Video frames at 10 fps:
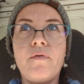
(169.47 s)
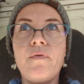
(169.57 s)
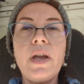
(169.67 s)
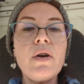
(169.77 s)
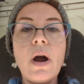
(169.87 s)

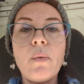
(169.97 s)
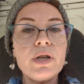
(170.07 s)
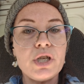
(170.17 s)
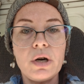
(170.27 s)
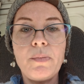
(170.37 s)
figure out
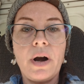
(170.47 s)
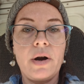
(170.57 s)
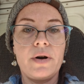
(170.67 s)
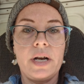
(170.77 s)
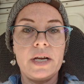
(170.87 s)
what your
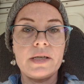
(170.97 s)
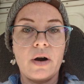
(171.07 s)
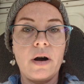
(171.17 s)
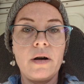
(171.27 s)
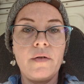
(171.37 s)
priorities
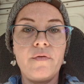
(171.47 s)
are,